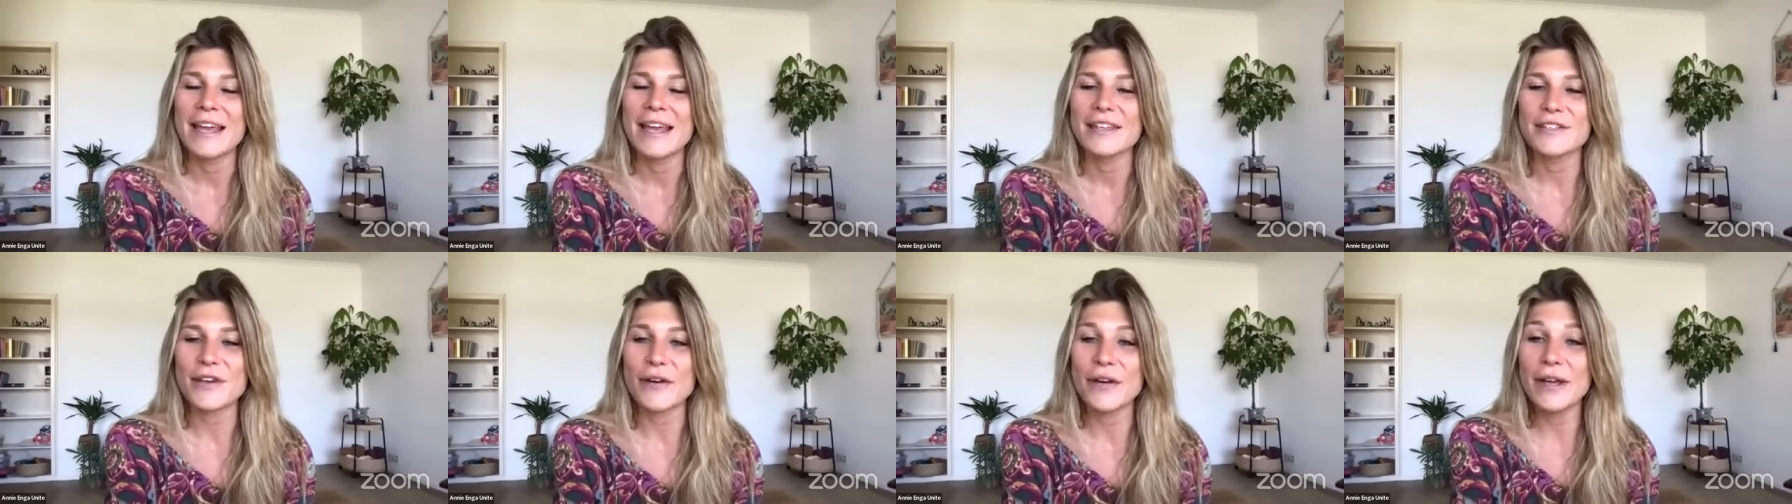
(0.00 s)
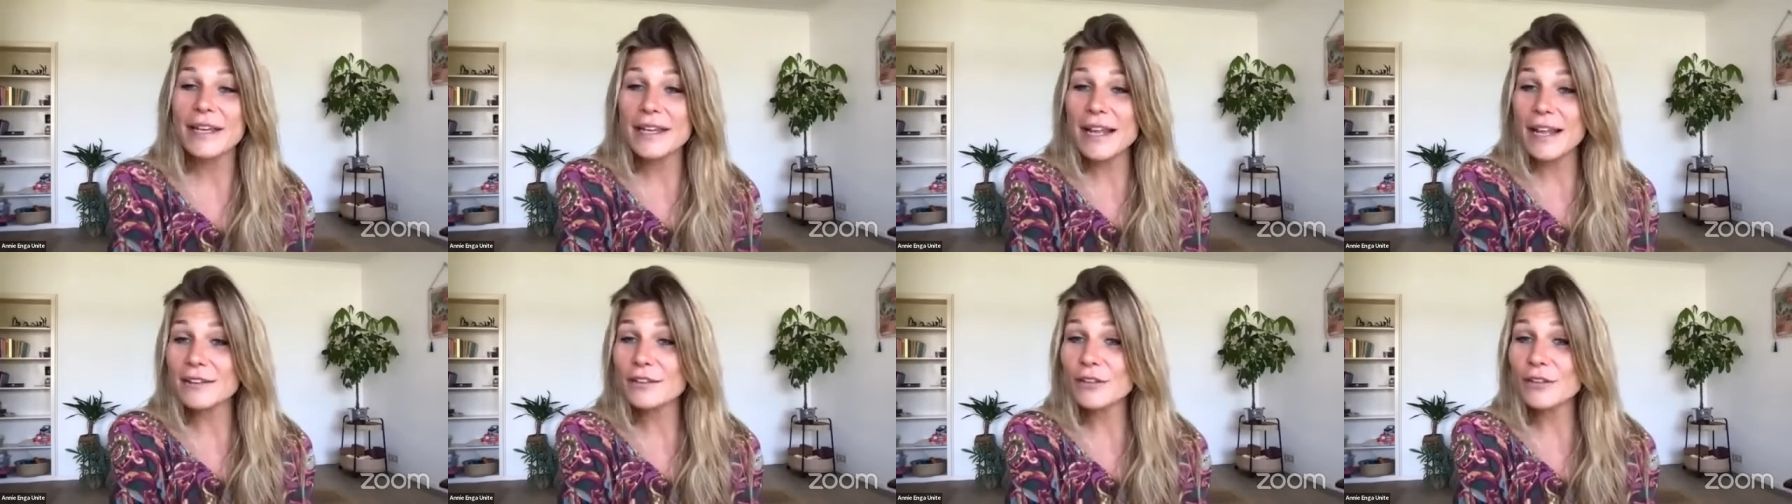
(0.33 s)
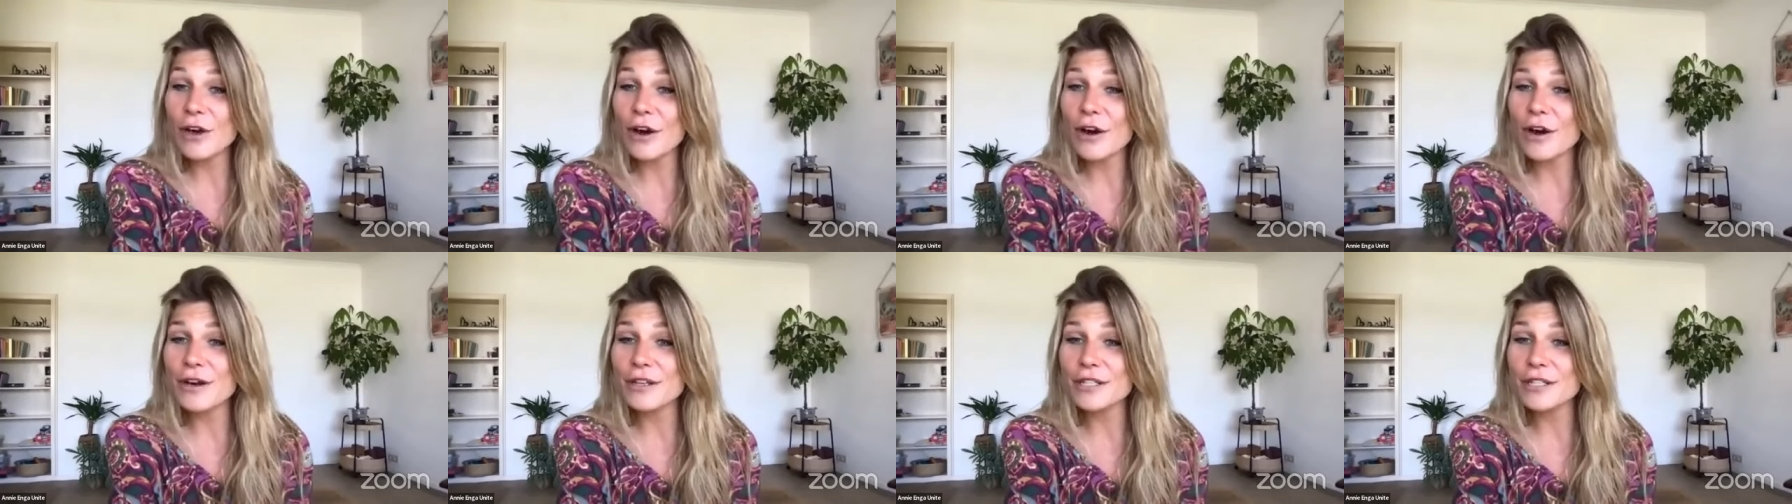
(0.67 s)
So in that
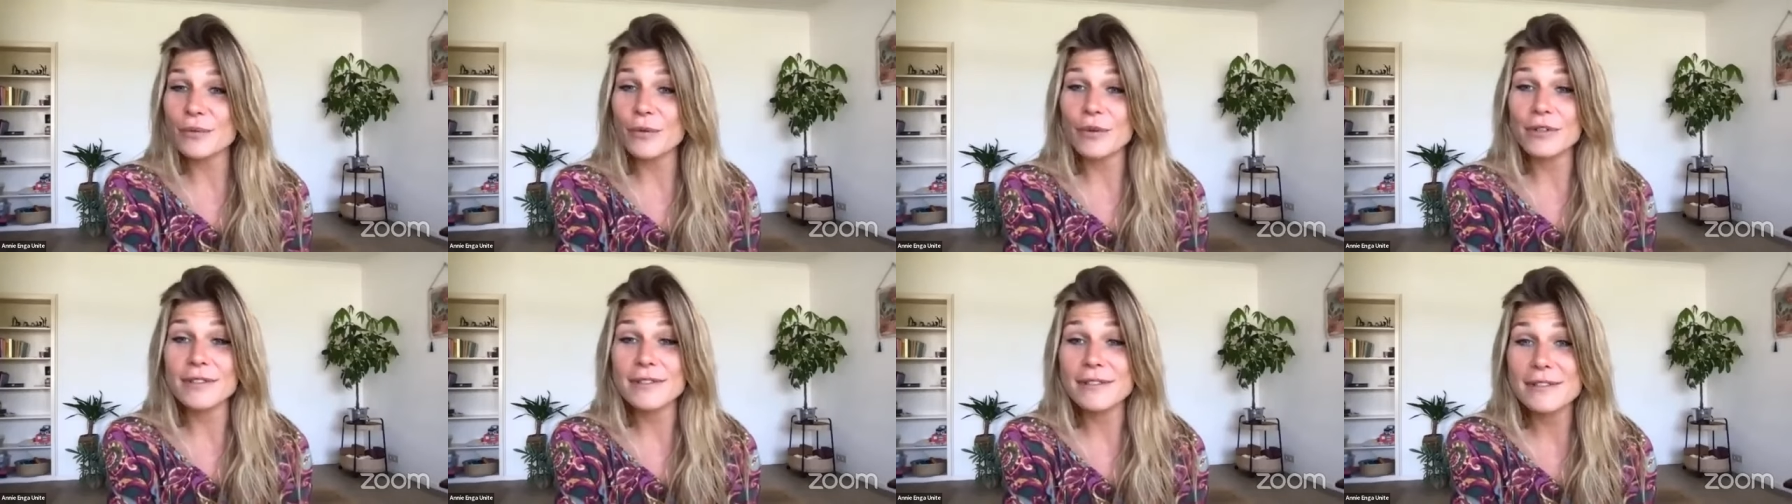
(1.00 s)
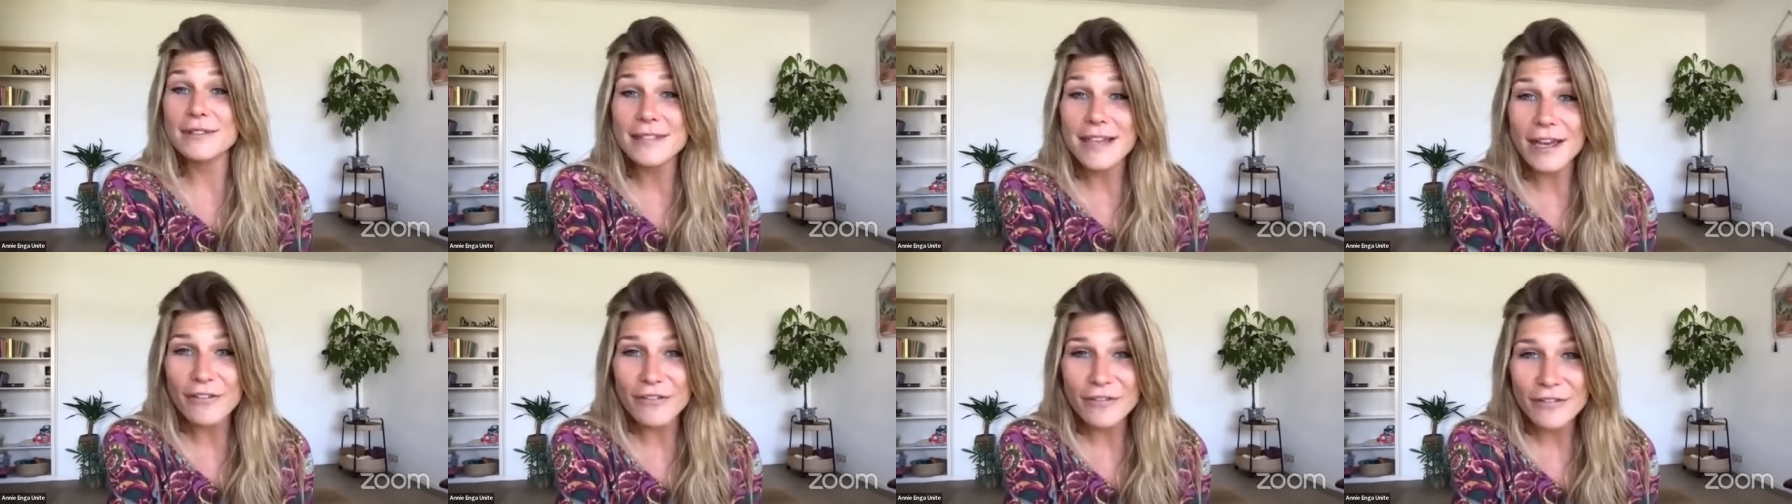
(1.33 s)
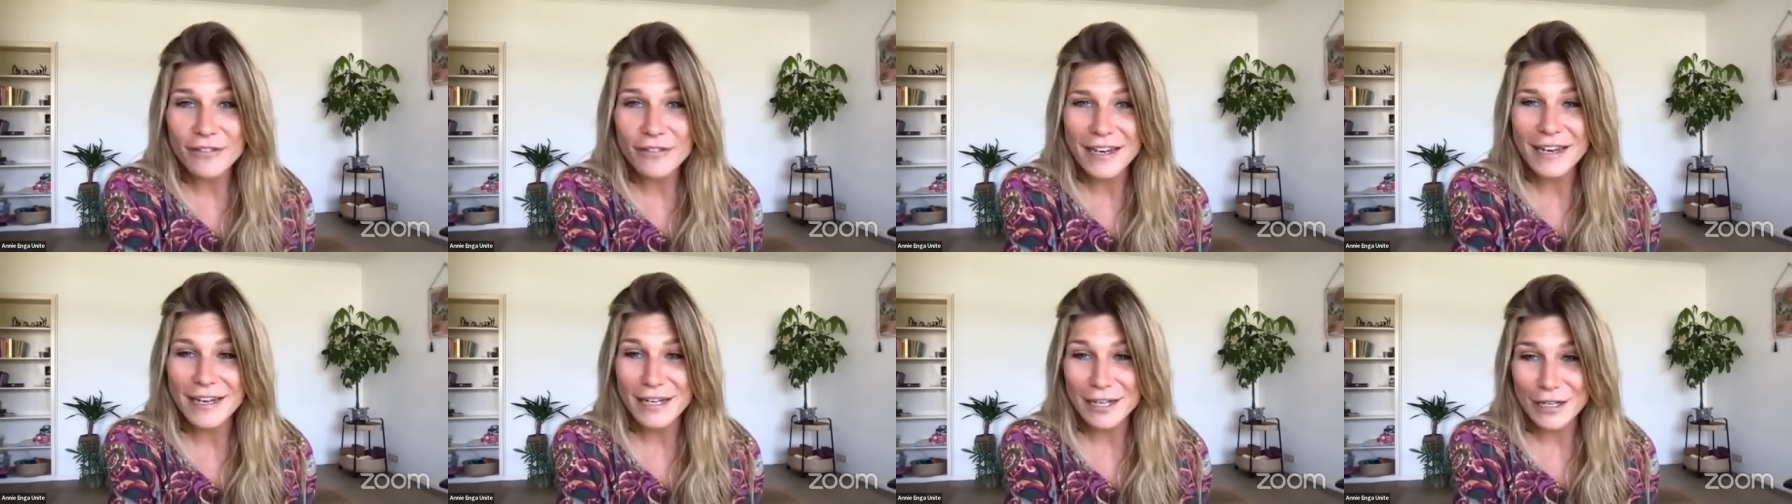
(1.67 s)
course, we'll
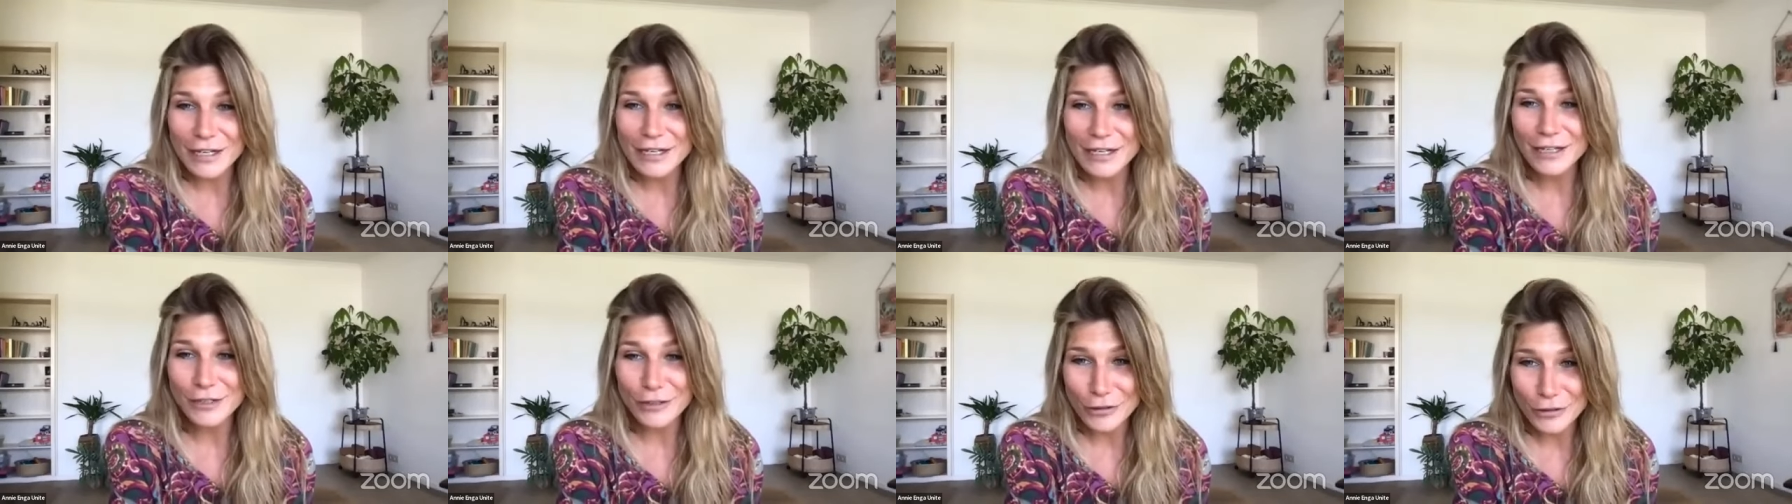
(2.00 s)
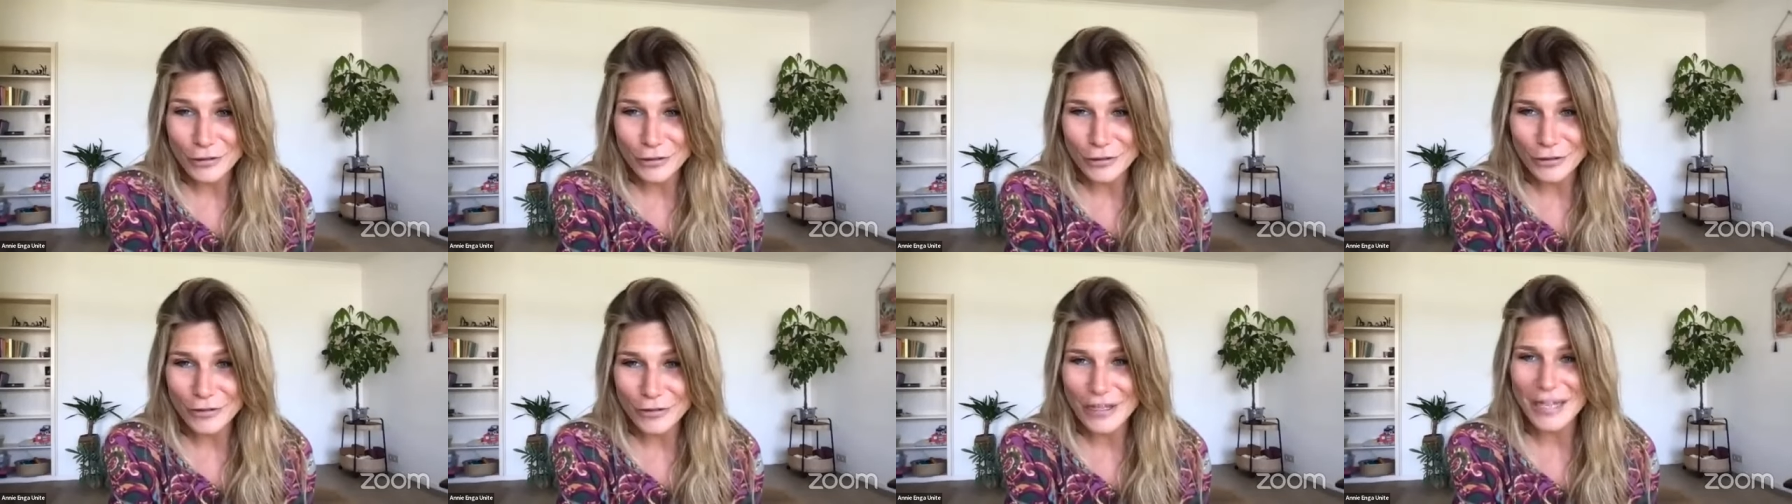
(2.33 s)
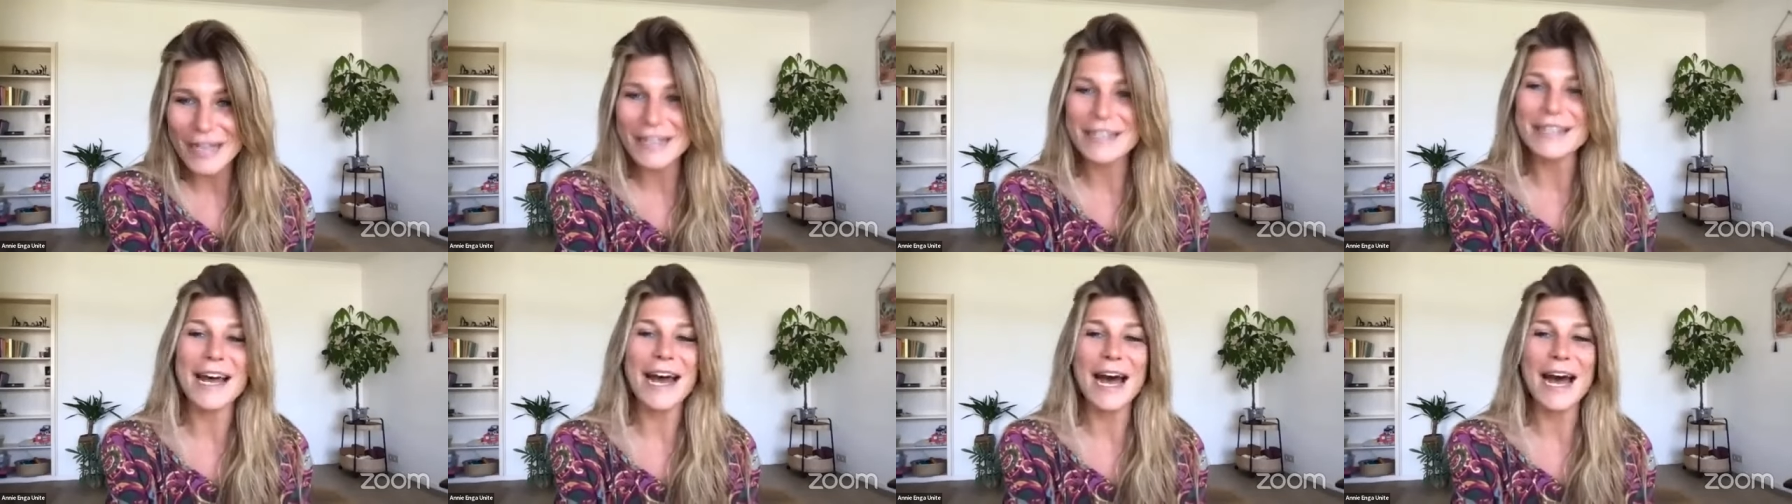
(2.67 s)
definitely look
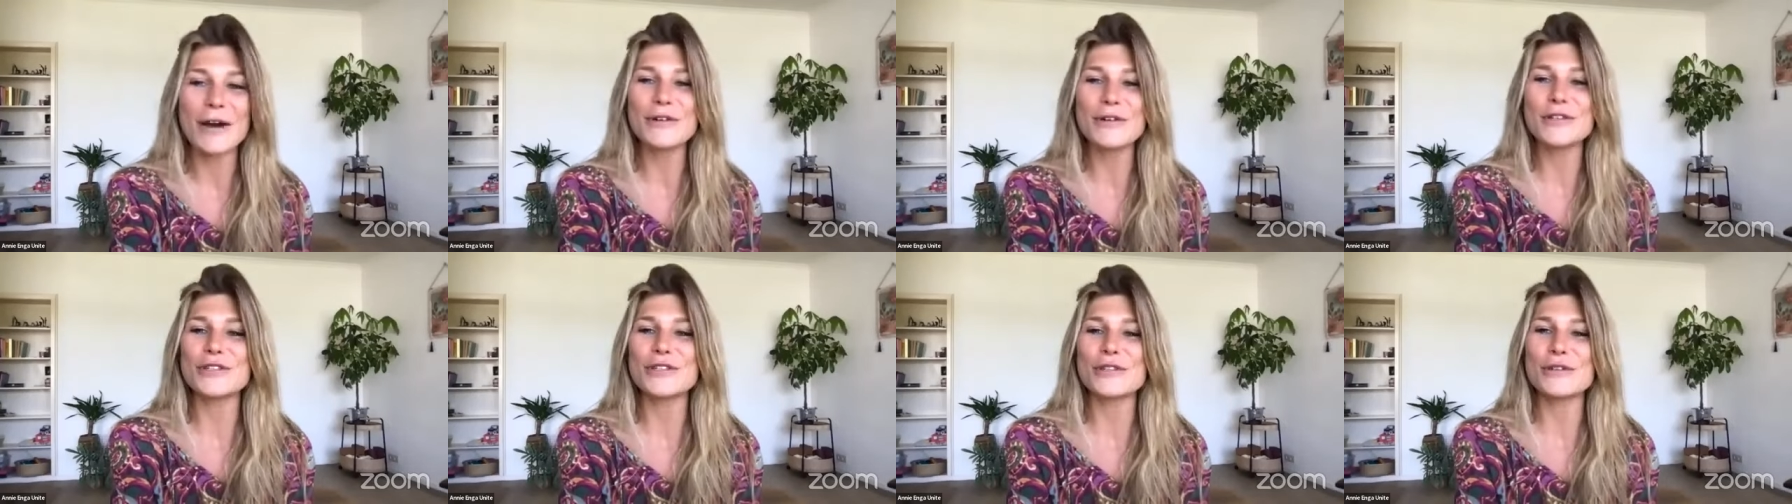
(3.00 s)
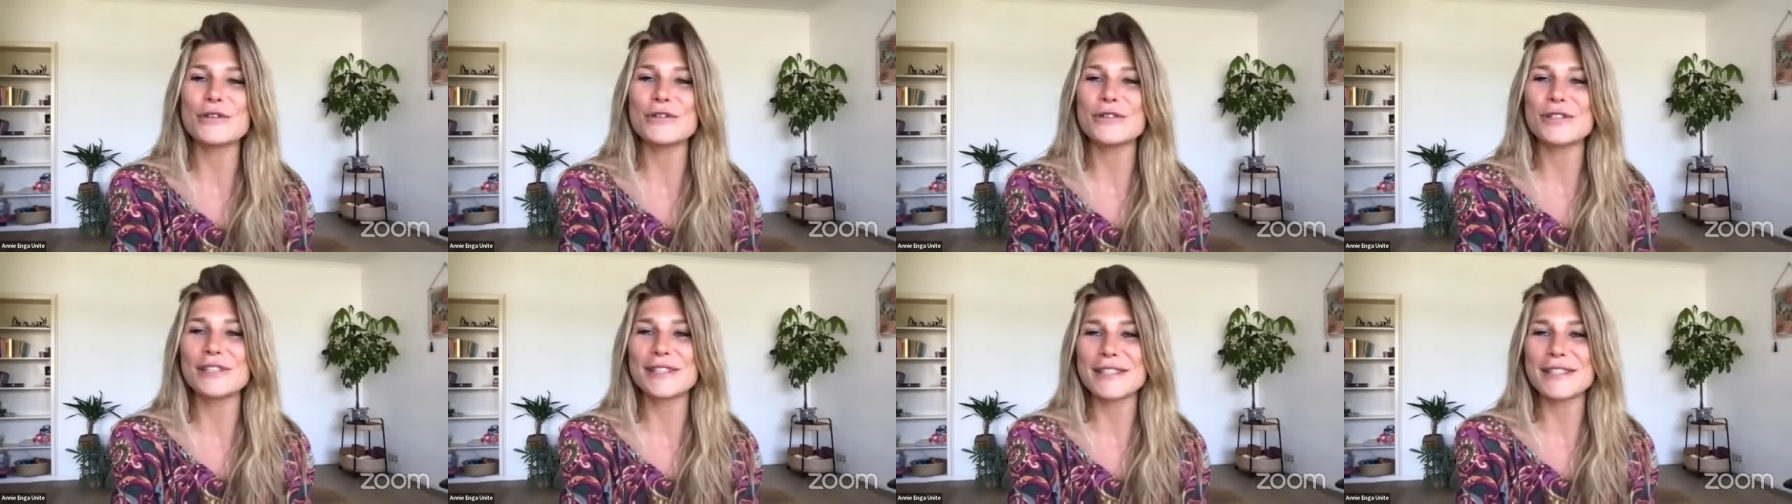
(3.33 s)
at how to